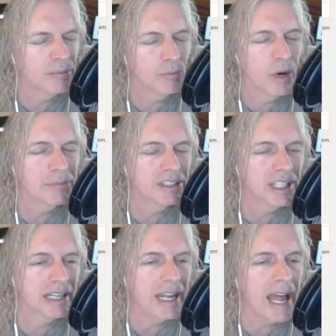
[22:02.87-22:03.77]
some
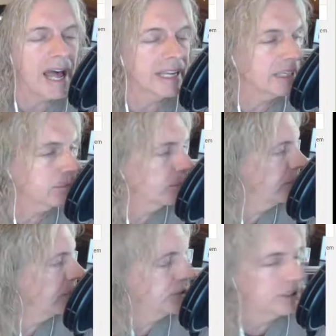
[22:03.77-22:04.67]
website hacking
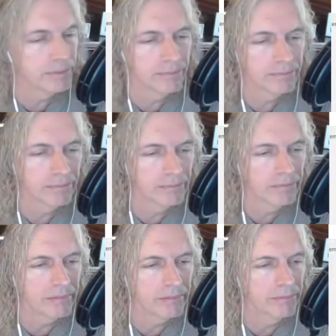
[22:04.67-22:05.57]
prevention
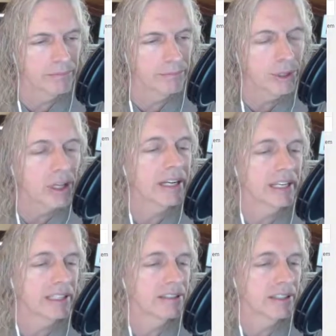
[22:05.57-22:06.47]

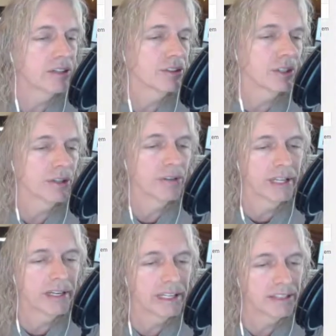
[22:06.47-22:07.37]
plugins that I'll show you in
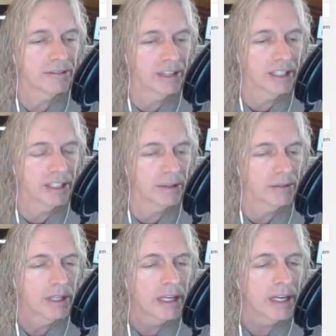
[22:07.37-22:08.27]
that next
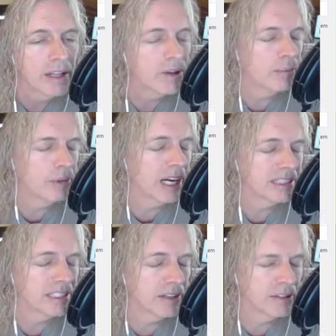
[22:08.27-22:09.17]
video. There are
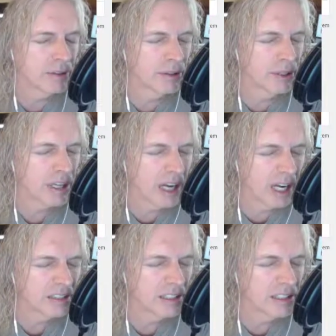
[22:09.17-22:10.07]
bots out there that are
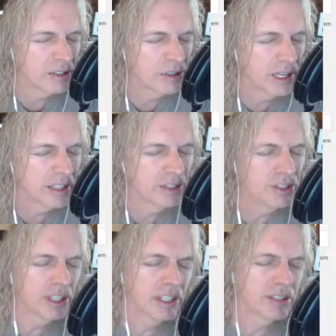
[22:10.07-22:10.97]
constantly trying to
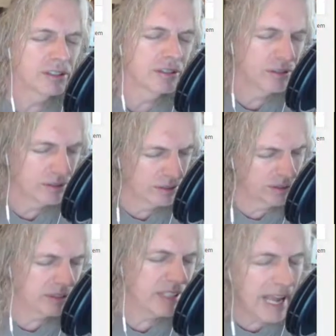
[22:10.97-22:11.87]
just
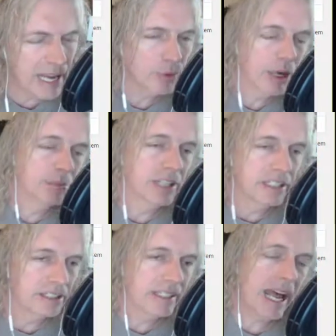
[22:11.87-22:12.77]
tag
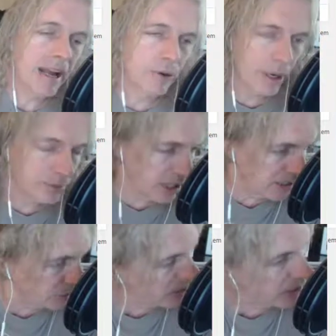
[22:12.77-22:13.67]
websites,
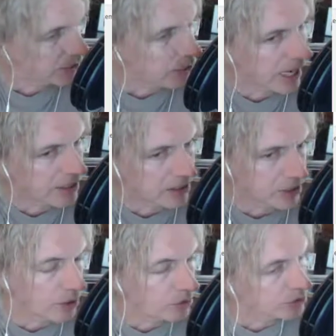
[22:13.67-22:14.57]
trying to crack the
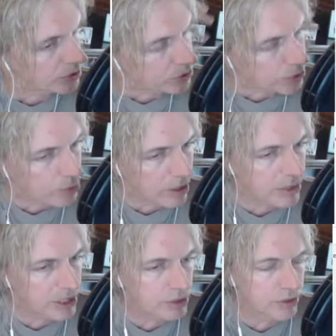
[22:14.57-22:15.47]
code. So you do want to
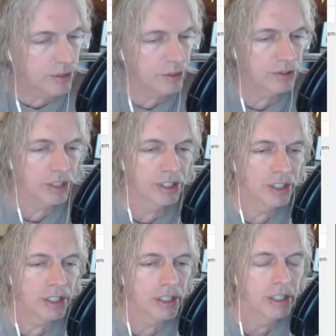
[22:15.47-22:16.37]
make sure you use a
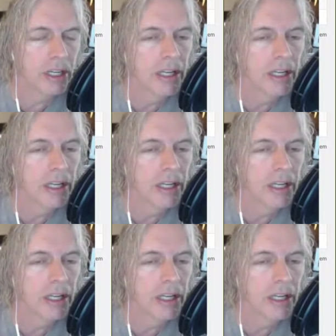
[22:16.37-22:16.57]
good